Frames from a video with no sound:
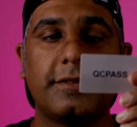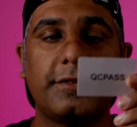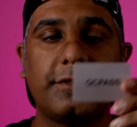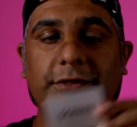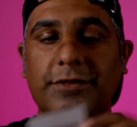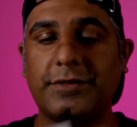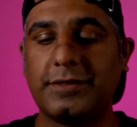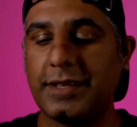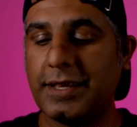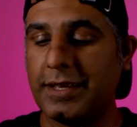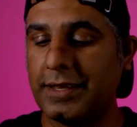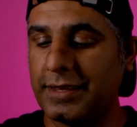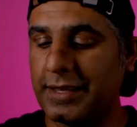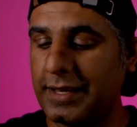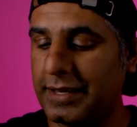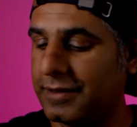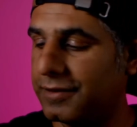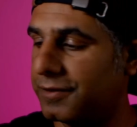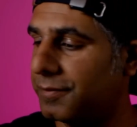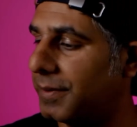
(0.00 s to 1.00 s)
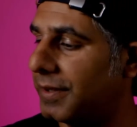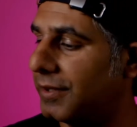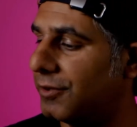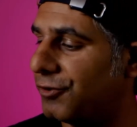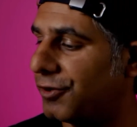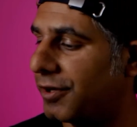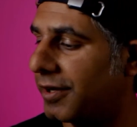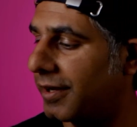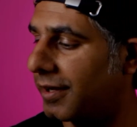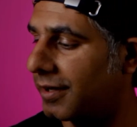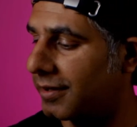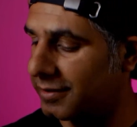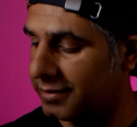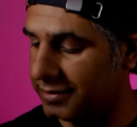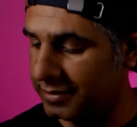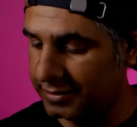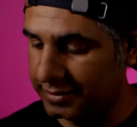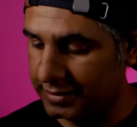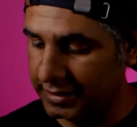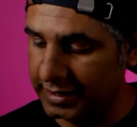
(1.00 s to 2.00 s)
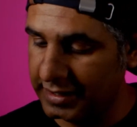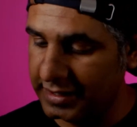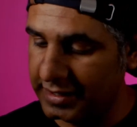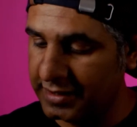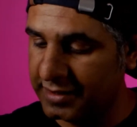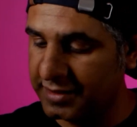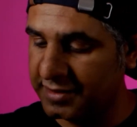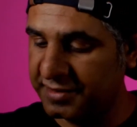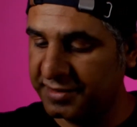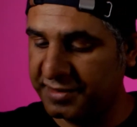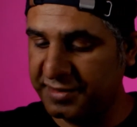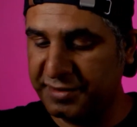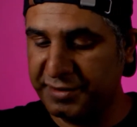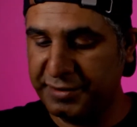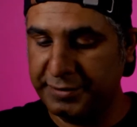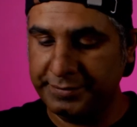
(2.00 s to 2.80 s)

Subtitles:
to say that it's been checked, I guess.